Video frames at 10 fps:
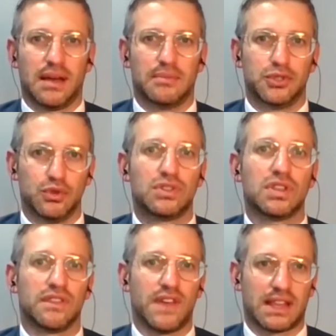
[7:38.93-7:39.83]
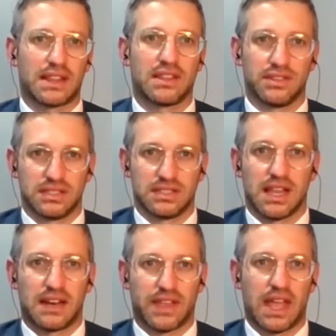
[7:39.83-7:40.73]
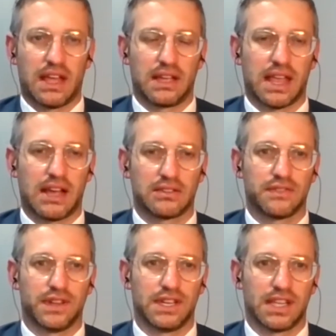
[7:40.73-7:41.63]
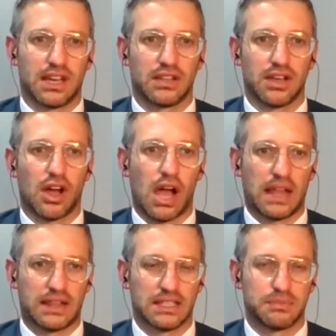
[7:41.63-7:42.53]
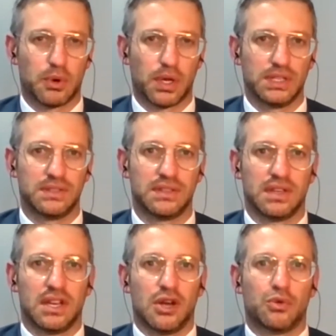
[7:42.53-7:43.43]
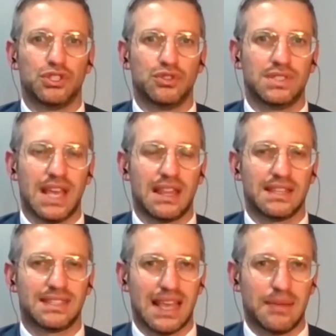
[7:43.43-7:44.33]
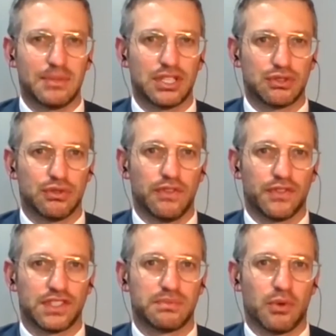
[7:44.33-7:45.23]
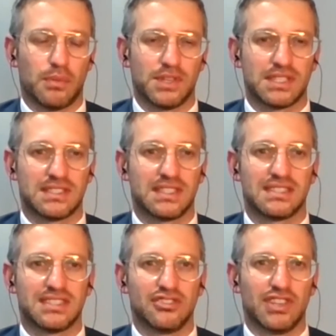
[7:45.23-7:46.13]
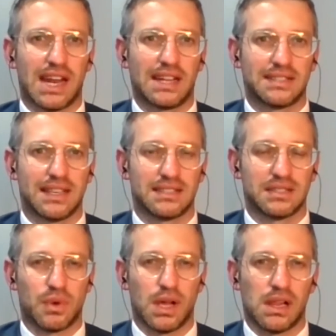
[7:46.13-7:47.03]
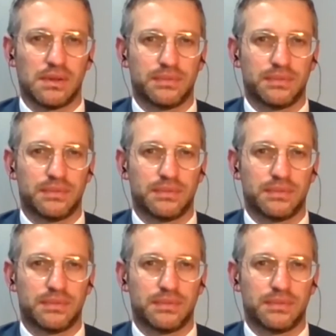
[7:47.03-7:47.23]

due to the fact that there is a lot of counterfeiting at this point. Would you say the same is true for small businesses in the United States as well?